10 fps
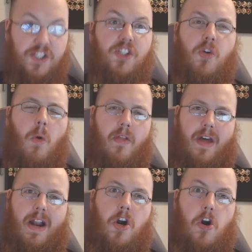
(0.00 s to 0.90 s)
is the one
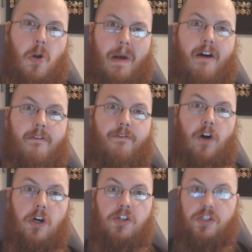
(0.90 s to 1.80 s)
that I heard about
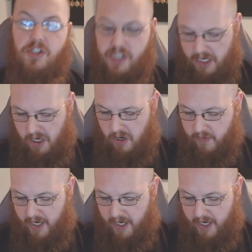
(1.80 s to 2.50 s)
first, seeing it on the